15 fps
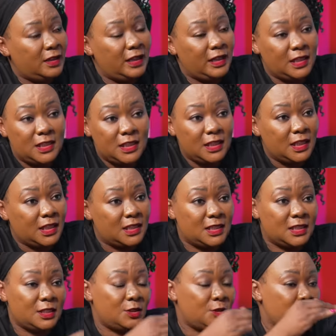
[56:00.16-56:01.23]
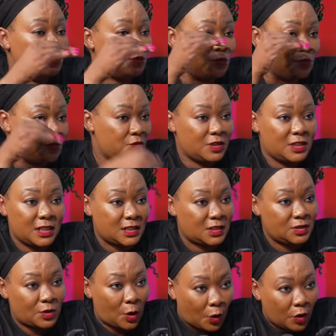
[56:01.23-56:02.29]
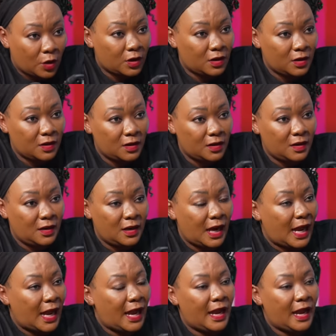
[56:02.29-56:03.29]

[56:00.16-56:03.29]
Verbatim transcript: leading it to the dog. Yes.